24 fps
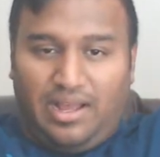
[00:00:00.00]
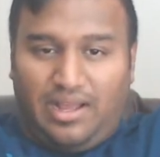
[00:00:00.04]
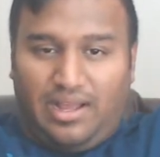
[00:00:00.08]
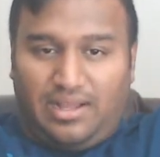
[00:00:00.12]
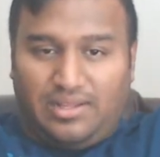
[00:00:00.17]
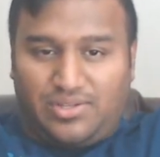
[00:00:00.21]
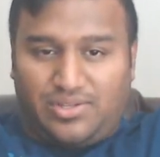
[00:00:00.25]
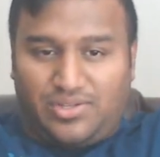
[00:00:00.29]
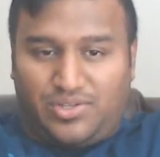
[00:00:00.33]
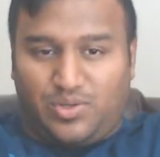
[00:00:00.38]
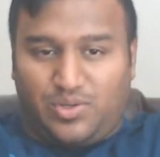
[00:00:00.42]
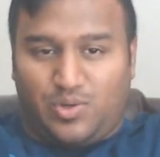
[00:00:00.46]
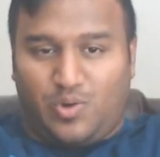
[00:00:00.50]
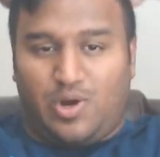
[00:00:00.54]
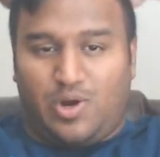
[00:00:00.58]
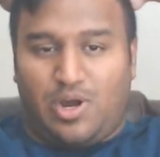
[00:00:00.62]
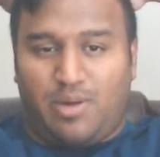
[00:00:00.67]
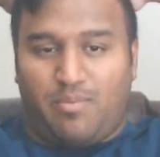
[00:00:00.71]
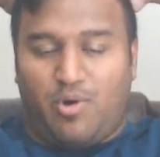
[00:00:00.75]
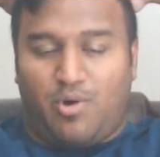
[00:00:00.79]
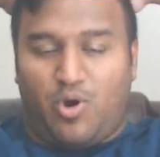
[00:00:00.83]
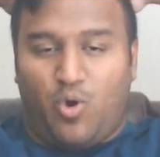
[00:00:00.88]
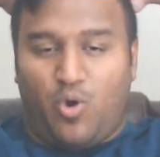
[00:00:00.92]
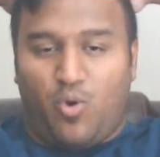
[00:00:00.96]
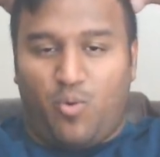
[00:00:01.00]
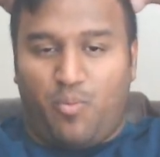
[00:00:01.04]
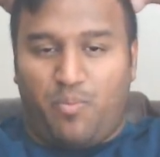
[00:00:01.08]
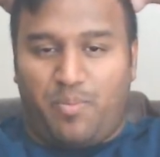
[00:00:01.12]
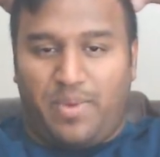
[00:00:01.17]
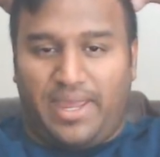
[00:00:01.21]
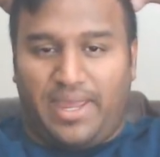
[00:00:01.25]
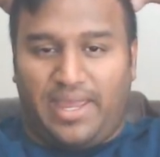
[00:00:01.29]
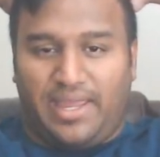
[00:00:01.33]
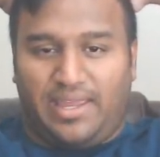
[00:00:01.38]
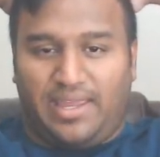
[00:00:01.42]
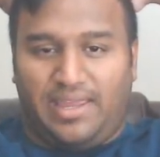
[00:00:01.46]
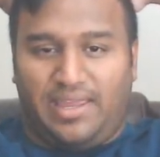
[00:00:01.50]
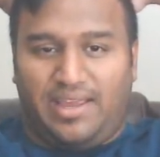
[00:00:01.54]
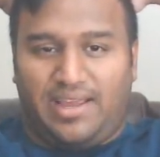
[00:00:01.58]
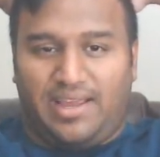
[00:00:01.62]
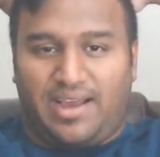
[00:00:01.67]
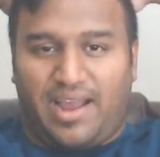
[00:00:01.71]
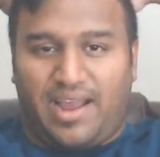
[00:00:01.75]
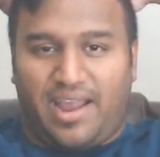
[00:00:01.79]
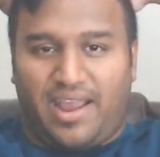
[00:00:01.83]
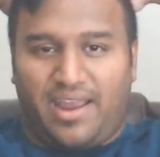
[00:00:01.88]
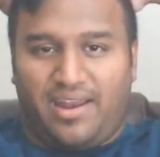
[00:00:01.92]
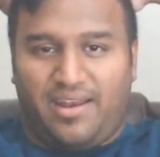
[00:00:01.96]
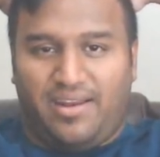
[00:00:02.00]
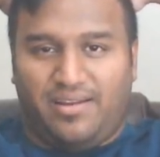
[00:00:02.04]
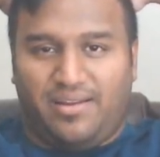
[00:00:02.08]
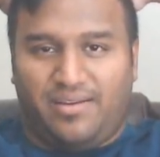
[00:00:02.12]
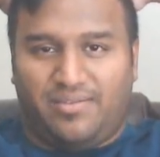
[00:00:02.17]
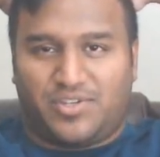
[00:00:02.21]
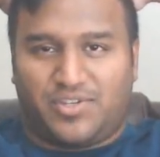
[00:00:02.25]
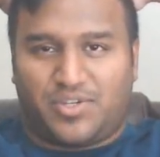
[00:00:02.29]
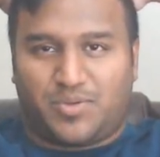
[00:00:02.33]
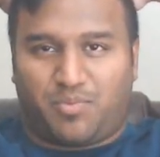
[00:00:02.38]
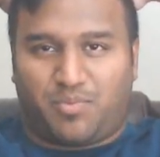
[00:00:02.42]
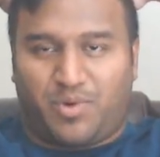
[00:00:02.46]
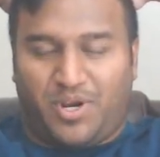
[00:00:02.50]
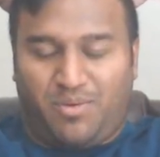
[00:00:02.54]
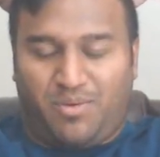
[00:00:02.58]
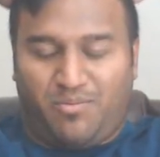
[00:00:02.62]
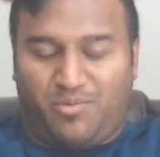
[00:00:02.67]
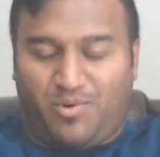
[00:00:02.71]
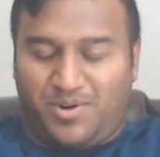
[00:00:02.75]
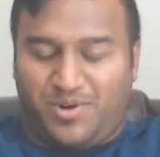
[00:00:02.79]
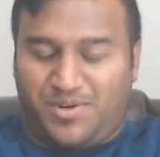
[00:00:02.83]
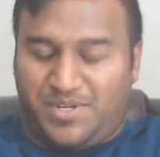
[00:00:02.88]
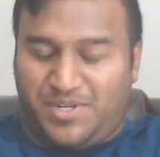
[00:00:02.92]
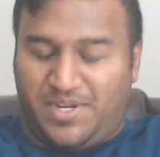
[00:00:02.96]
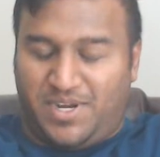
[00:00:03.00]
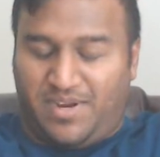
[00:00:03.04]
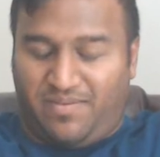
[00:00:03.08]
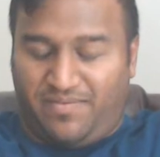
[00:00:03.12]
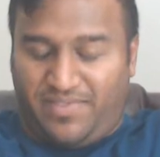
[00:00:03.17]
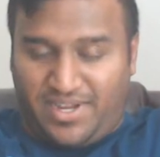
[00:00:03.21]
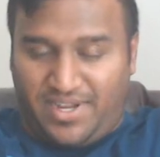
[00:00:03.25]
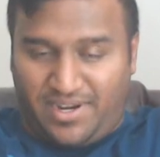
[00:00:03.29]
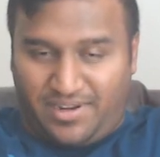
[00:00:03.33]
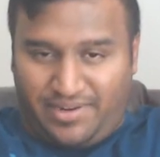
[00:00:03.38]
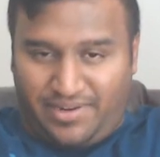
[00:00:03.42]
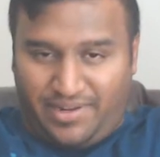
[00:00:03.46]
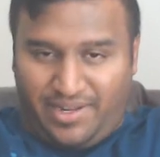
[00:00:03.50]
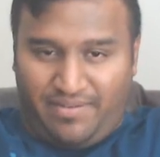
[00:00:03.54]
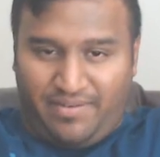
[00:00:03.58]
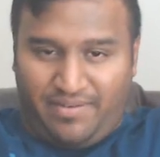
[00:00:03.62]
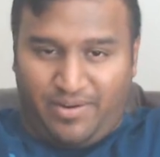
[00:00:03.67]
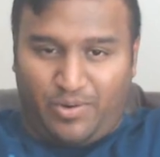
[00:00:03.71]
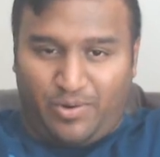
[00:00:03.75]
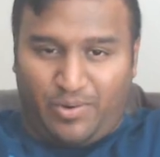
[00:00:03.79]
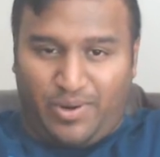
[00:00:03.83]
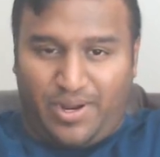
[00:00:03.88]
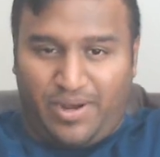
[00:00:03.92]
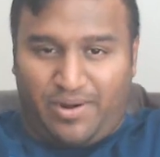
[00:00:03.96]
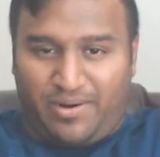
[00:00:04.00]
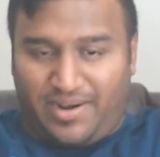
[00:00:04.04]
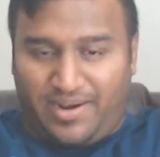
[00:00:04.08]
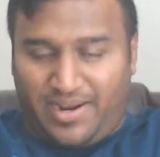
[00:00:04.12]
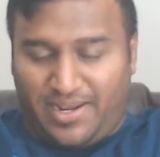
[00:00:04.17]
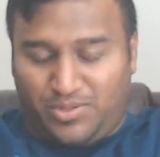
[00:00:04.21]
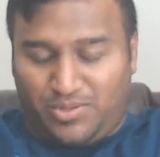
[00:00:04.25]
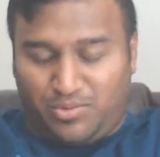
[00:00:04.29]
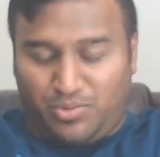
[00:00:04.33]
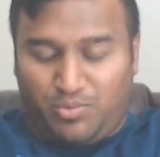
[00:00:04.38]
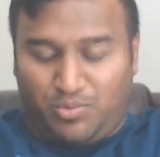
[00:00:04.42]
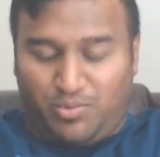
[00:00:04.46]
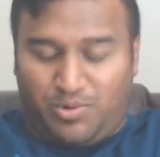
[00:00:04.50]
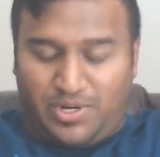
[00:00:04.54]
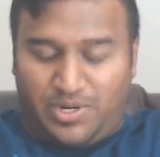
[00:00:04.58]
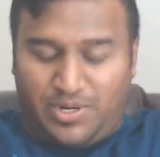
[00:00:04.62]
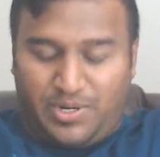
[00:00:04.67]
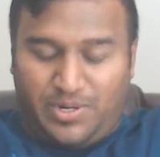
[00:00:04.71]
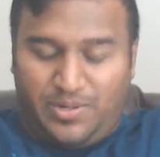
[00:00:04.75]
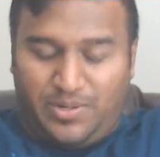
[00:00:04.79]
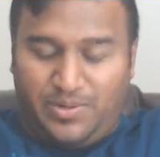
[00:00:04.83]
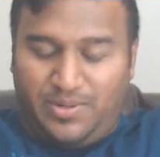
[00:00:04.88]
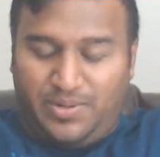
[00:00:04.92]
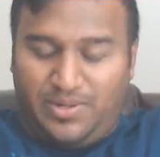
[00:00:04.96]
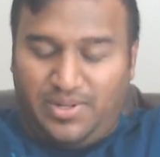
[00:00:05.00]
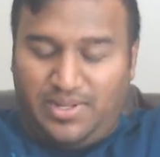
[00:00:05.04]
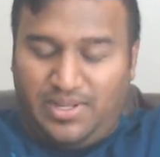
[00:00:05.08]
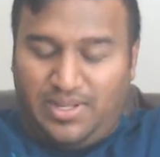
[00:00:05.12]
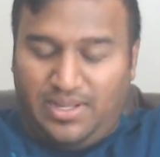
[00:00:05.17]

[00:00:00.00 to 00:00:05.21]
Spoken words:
So I'm hoping he kind of springboards off that to even greater heights with Wano.